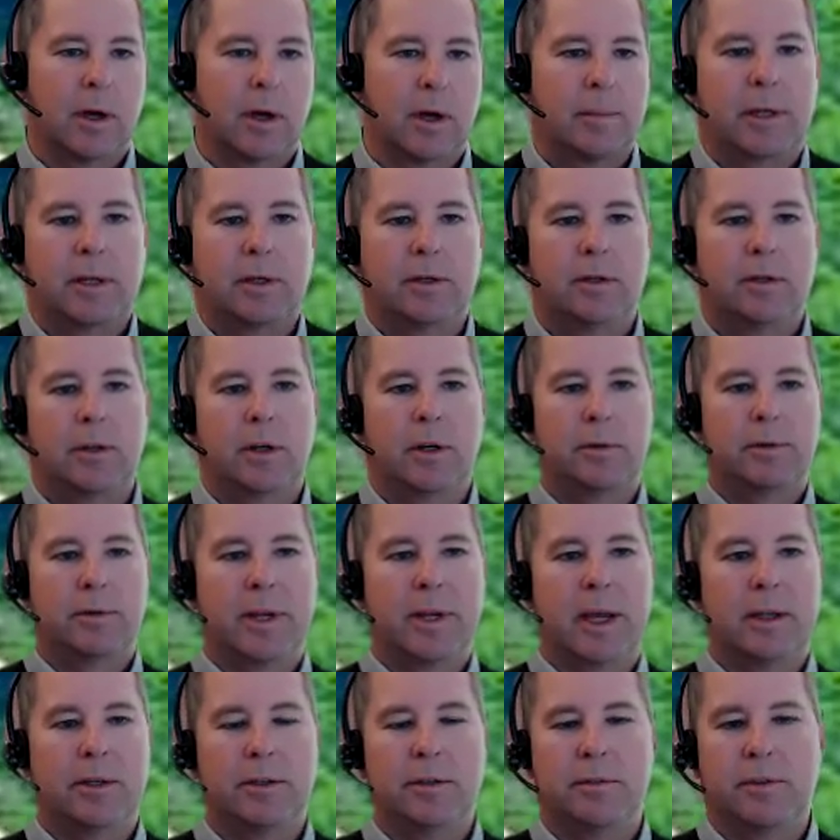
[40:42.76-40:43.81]
I mean, you know,
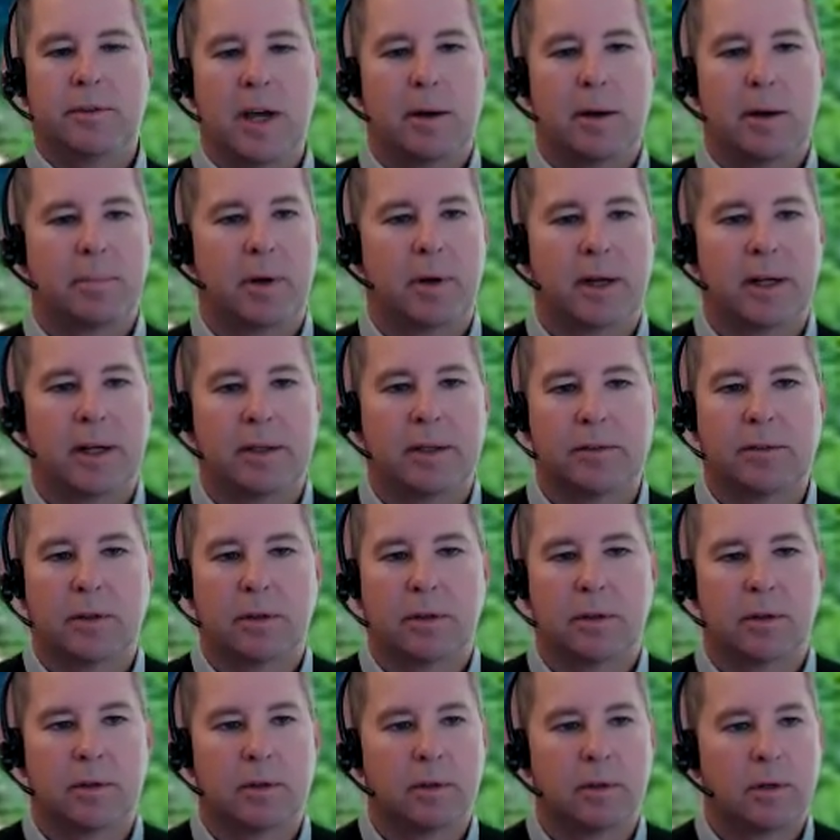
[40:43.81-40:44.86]
Dan, you've got buddies
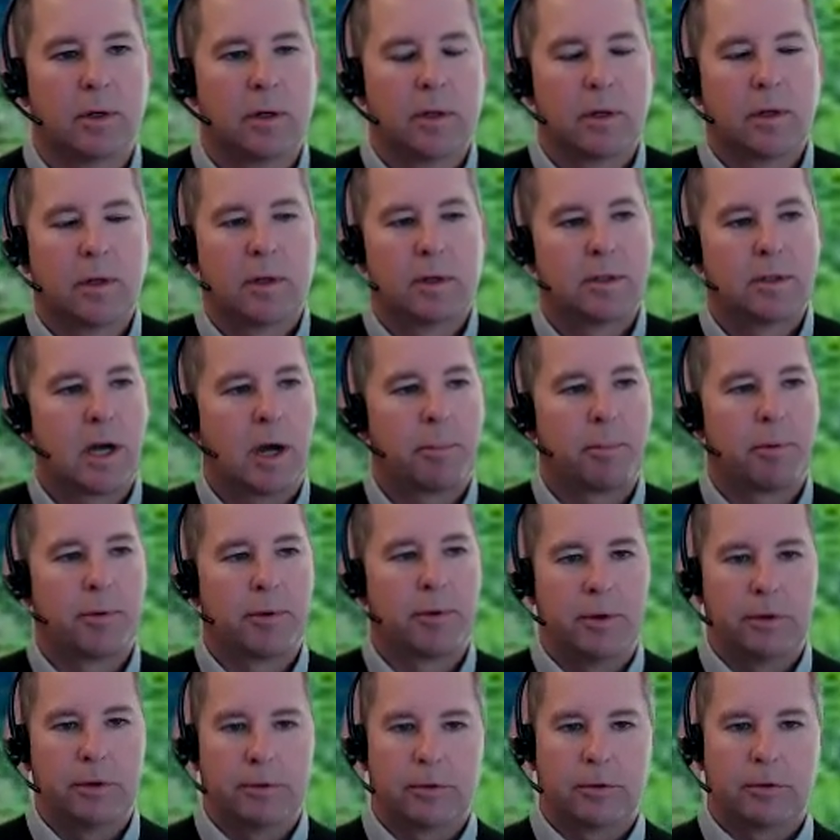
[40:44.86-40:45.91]
that are top
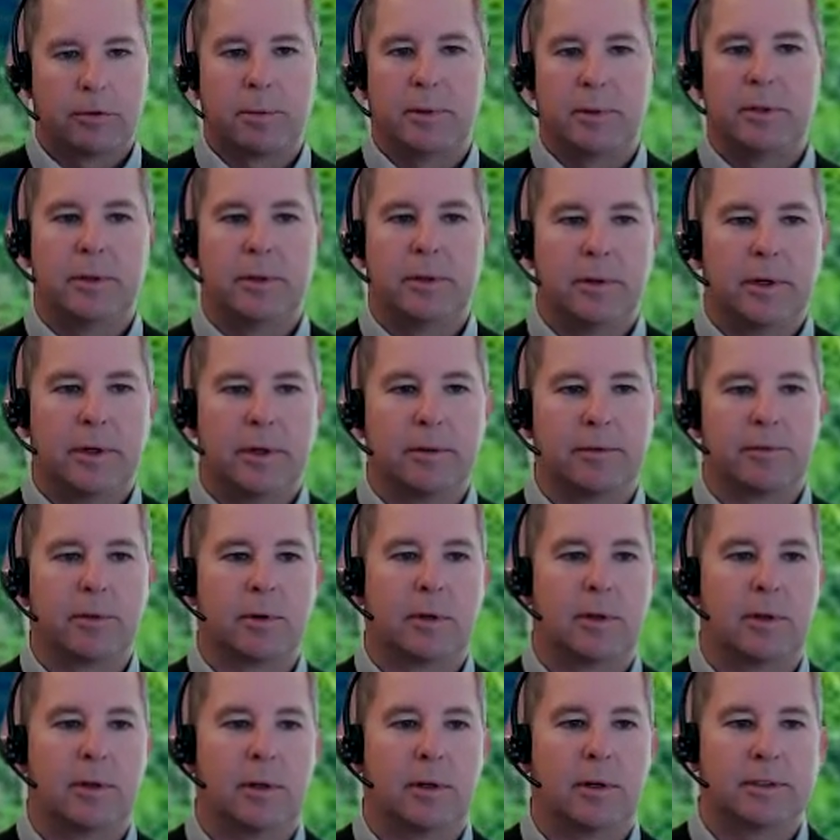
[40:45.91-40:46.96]
producers, been doing it for
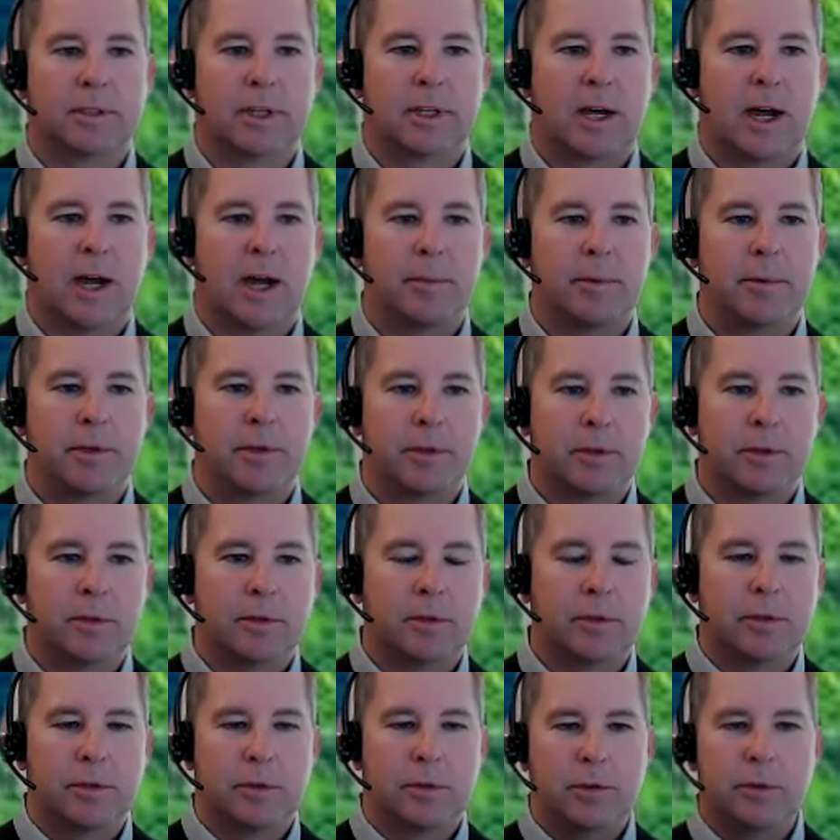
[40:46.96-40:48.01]
a long time, and you
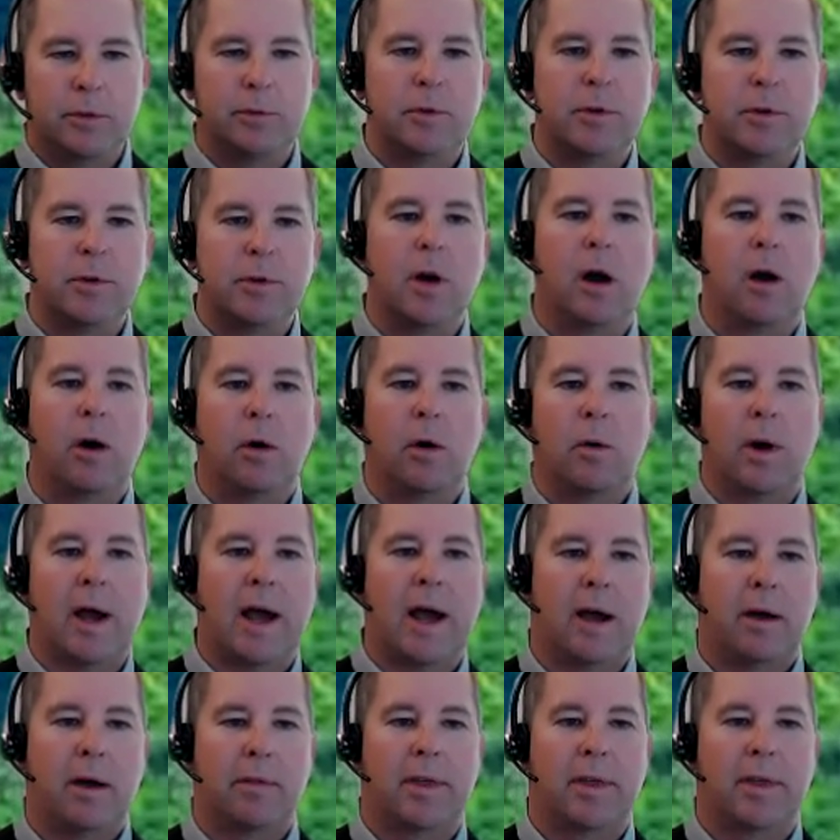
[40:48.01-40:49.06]
know
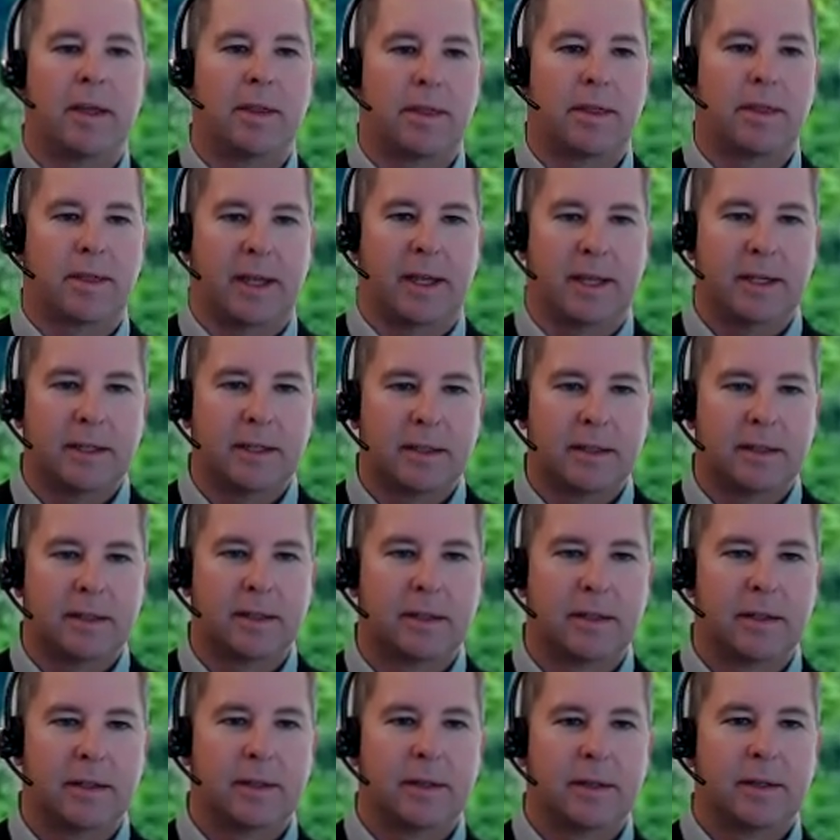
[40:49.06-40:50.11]
how they think.
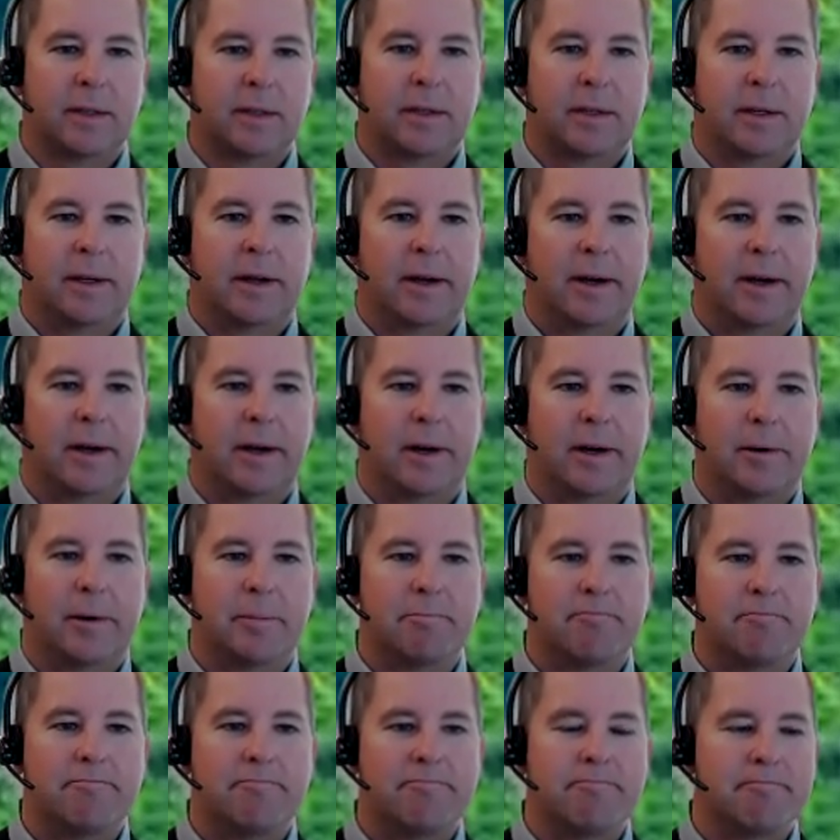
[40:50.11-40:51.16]

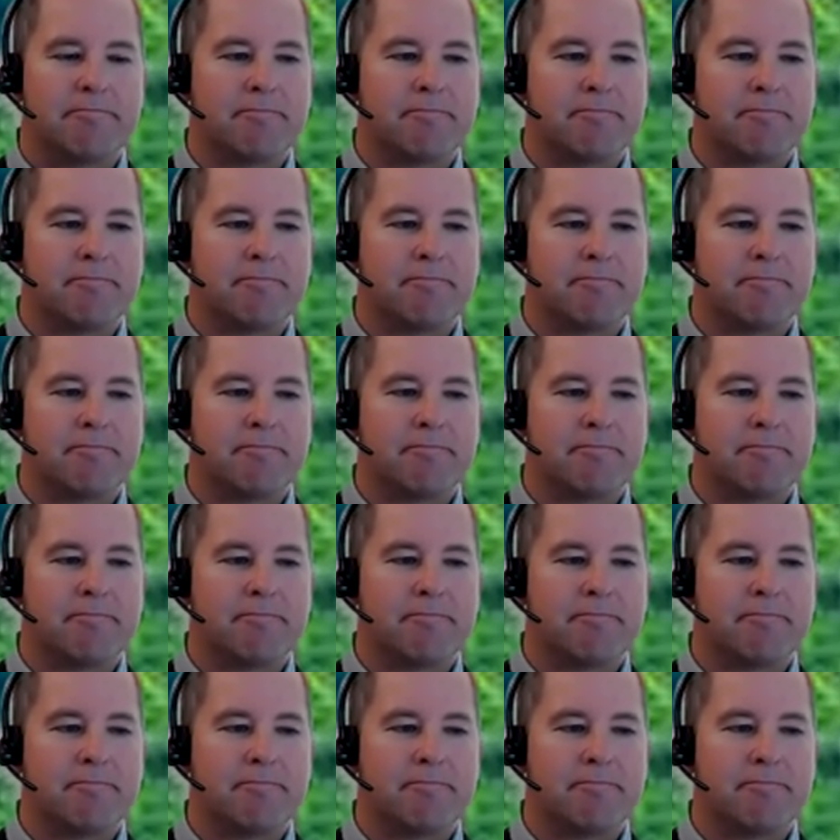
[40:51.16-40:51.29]
You